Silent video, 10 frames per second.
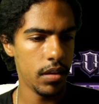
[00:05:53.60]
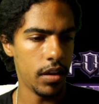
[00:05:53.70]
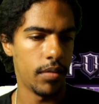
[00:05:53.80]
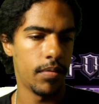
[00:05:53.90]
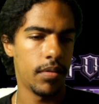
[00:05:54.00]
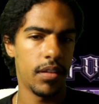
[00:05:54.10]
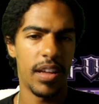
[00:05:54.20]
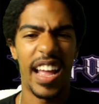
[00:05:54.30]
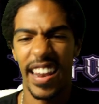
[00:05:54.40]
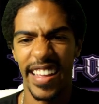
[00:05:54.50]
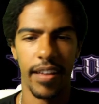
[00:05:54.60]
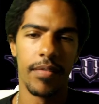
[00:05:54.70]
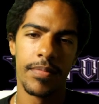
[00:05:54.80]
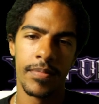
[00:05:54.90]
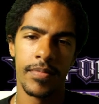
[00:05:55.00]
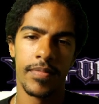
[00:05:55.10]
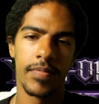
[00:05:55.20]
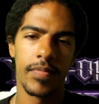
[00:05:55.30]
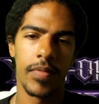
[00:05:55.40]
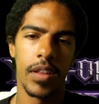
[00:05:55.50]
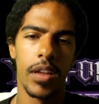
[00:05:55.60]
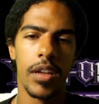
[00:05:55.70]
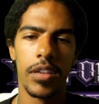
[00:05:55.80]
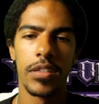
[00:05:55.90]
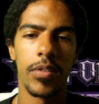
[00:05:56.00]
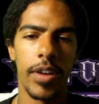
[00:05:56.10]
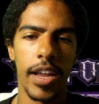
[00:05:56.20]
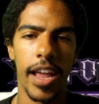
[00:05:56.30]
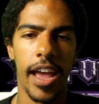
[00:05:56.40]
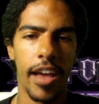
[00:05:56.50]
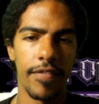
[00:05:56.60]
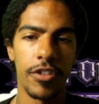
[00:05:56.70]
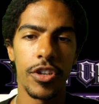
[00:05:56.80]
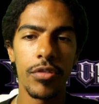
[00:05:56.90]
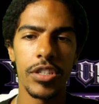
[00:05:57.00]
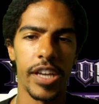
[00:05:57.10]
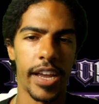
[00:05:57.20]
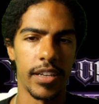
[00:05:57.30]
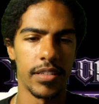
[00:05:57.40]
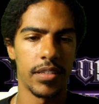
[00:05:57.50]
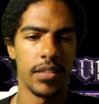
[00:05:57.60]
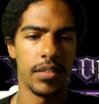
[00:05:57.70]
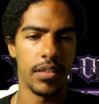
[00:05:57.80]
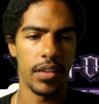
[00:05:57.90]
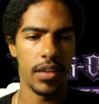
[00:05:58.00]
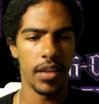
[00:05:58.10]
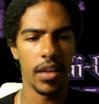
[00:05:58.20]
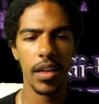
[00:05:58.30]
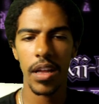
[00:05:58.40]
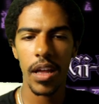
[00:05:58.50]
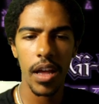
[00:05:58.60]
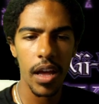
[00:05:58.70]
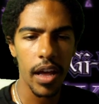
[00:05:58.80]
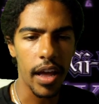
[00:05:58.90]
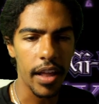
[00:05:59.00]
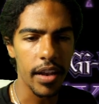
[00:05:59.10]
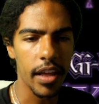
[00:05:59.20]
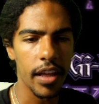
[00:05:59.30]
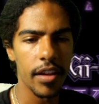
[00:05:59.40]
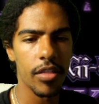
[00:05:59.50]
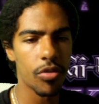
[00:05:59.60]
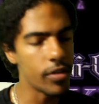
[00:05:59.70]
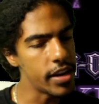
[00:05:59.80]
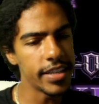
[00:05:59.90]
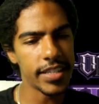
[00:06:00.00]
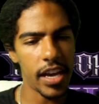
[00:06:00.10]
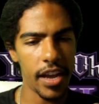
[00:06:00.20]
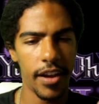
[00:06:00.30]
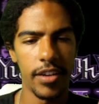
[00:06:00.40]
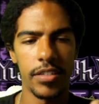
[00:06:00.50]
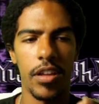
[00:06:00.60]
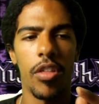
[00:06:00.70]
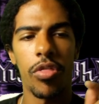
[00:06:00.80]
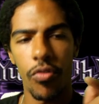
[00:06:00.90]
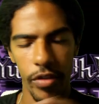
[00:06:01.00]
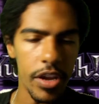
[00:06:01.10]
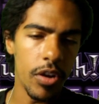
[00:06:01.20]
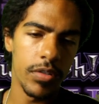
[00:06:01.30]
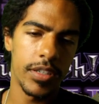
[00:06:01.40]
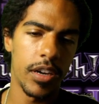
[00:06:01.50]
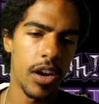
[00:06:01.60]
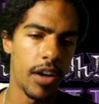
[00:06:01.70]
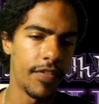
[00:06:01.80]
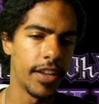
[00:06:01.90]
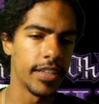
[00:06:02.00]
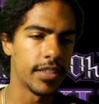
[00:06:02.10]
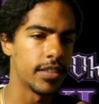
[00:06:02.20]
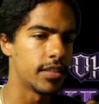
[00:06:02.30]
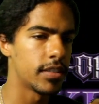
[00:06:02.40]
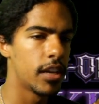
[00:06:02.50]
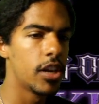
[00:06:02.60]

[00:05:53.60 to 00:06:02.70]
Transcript: Yeah, I like it. So we're gonna have 2 James, and then 3 Desires, 3 Goat Sarcophaguses,